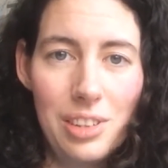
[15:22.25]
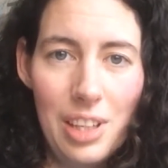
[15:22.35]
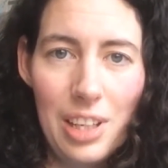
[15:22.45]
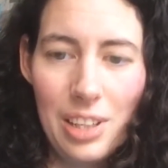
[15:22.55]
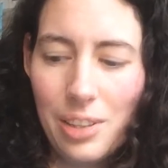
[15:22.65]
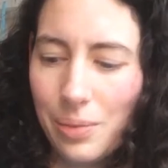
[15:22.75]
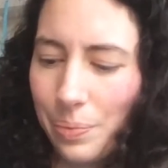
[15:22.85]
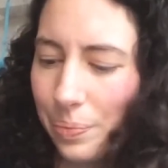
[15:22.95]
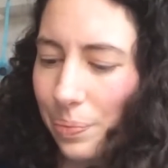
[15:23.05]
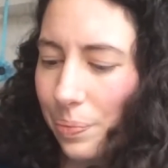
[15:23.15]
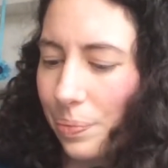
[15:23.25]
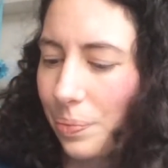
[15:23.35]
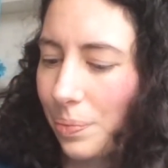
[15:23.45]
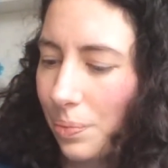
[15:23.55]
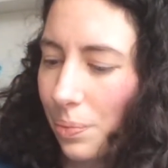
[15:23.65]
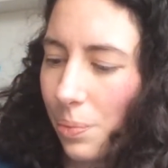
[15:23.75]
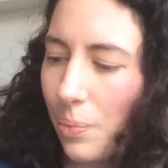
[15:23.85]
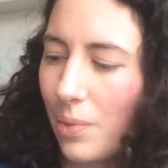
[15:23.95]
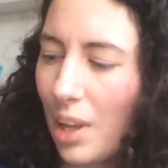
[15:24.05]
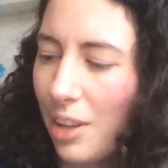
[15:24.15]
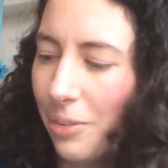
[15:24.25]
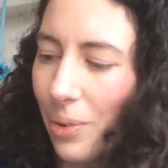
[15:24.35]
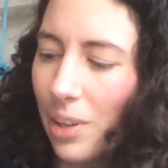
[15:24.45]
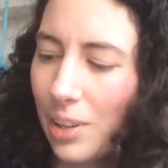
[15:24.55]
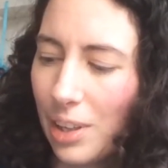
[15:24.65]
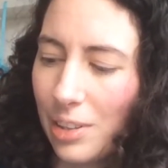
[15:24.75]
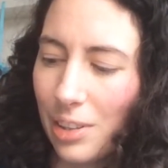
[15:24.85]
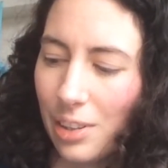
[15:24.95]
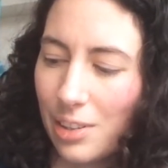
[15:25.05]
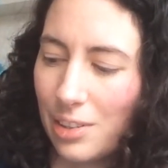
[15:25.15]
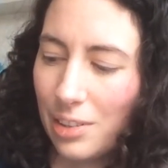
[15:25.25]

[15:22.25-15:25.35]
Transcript: did. If we look at the